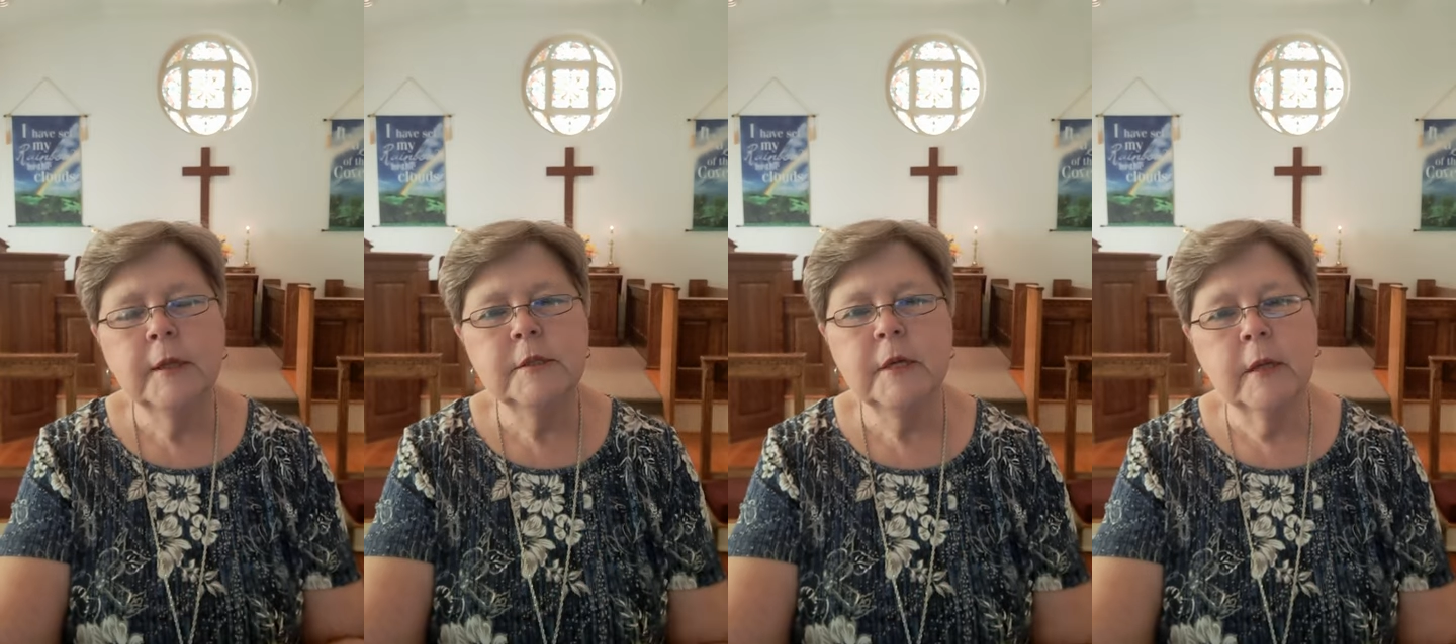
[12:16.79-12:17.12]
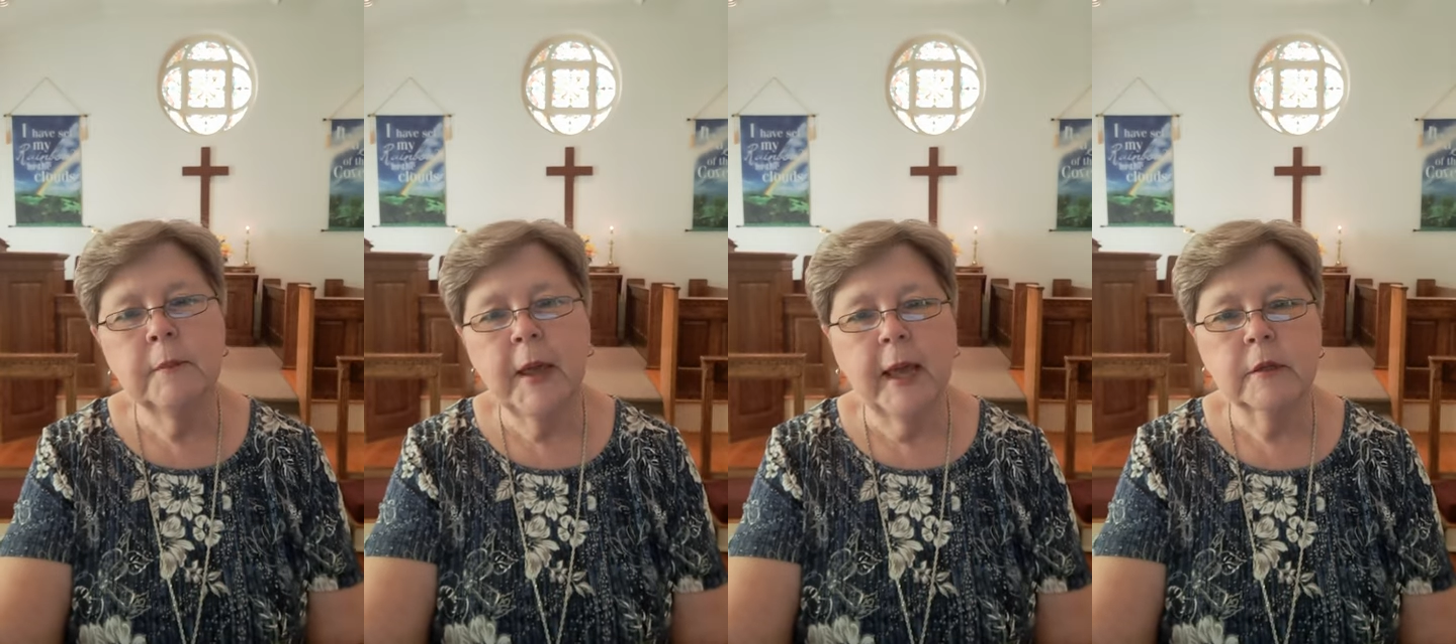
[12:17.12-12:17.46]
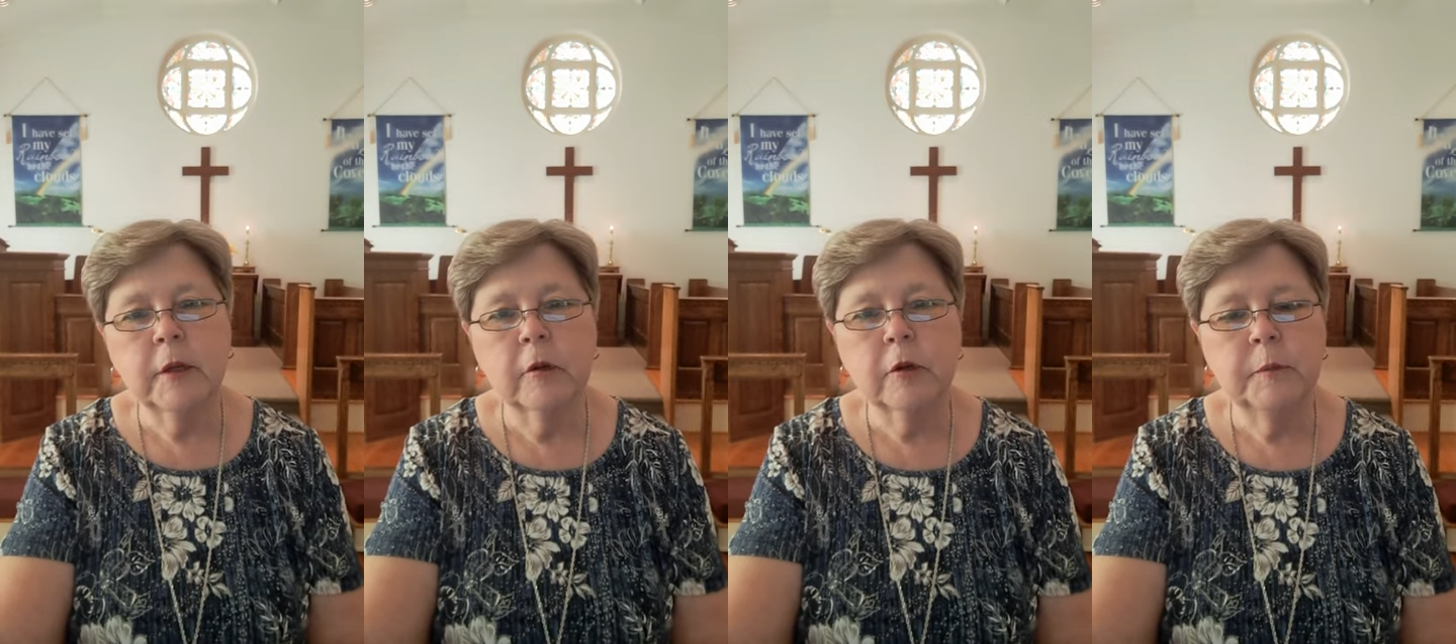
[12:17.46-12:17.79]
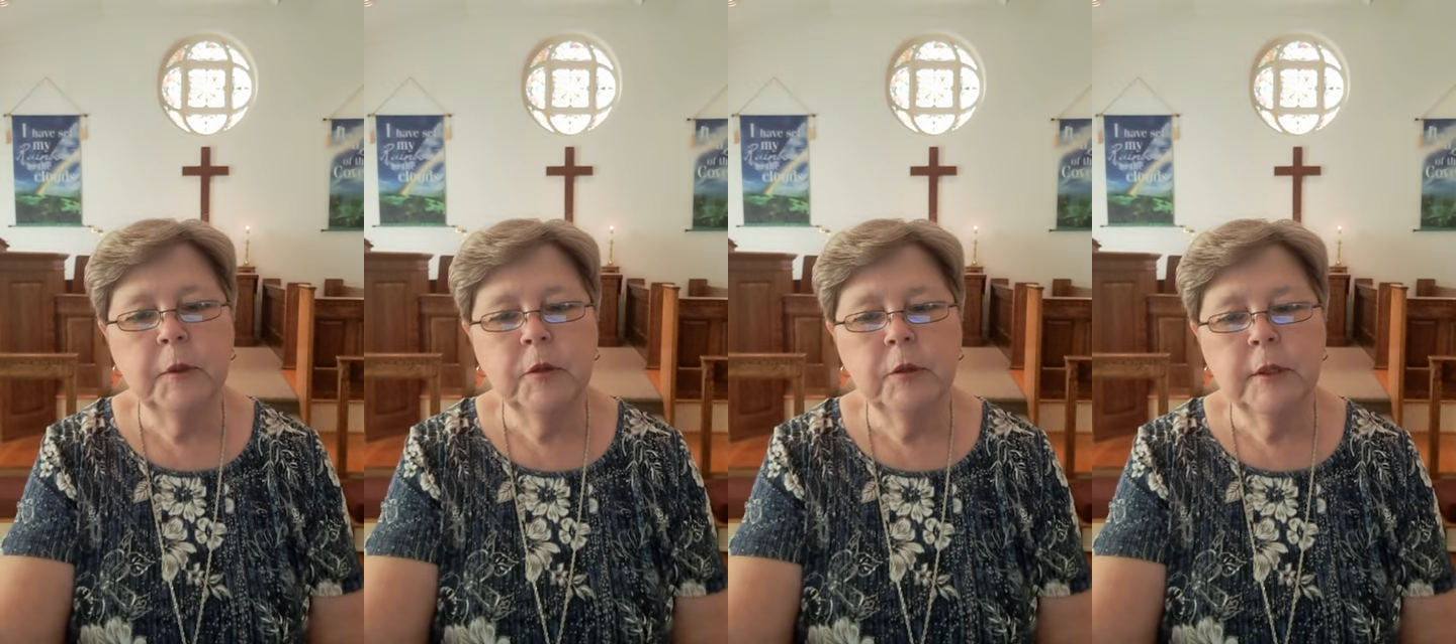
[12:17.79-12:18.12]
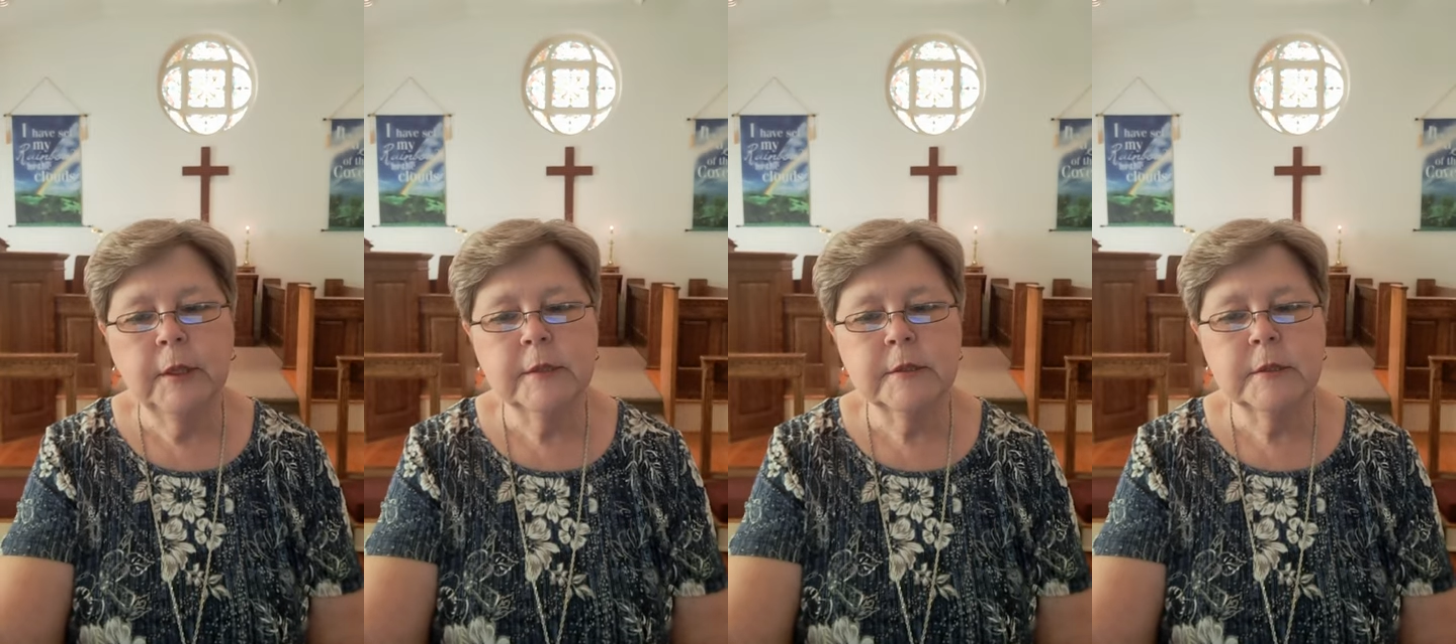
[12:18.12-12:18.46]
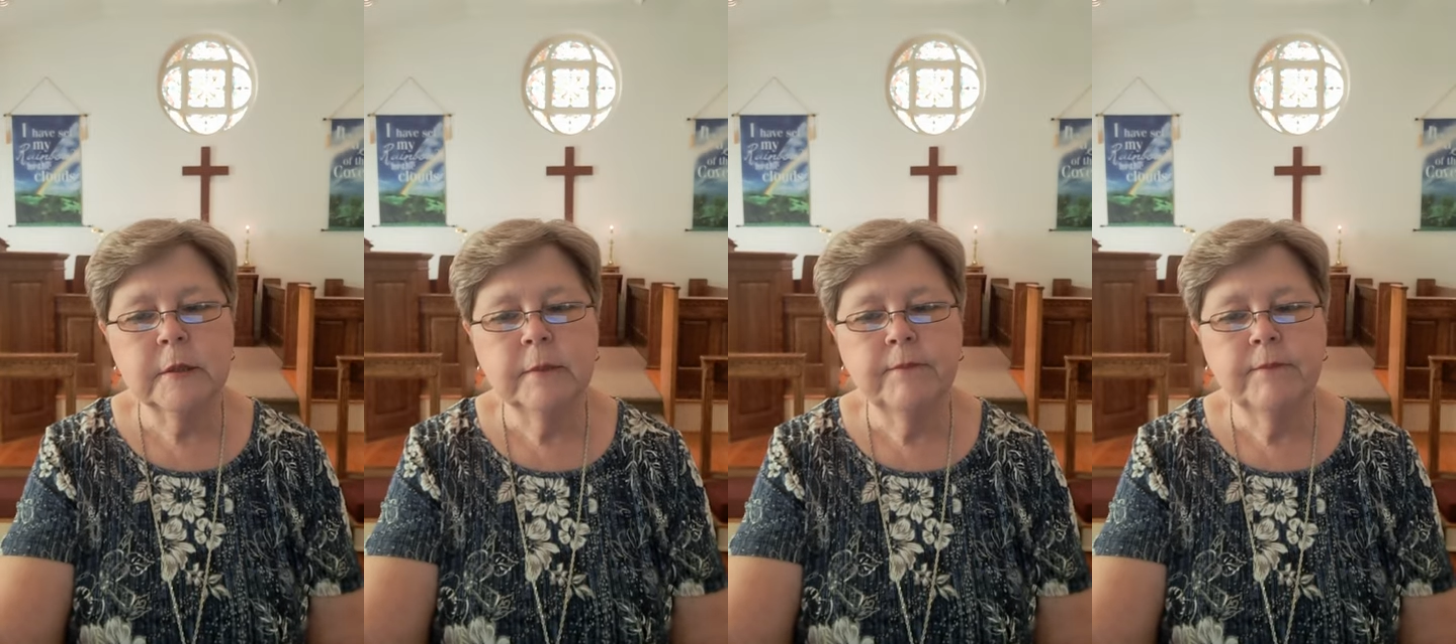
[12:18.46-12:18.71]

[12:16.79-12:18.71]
to impact our communities,